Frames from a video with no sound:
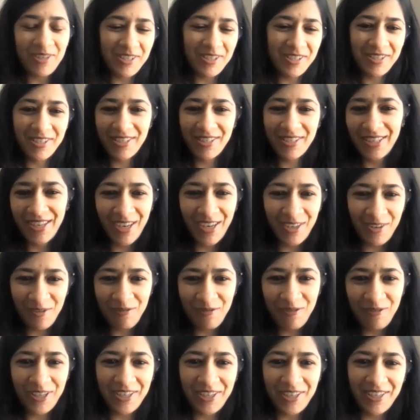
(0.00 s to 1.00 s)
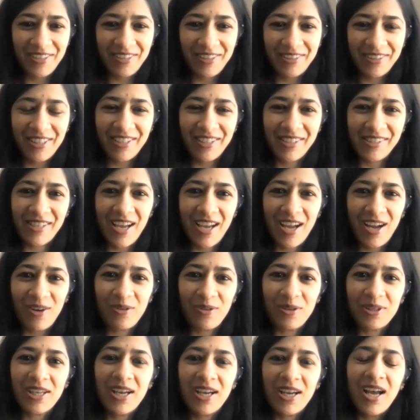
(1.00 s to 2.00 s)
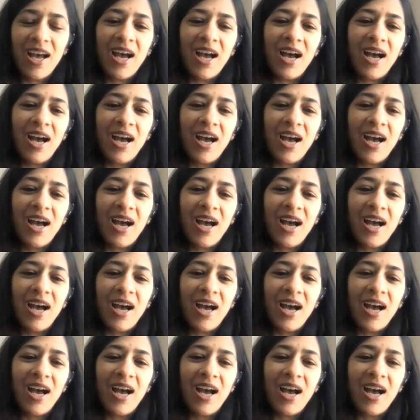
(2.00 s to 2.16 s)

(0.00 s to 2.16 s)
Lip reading: We are still kind of figuring things out.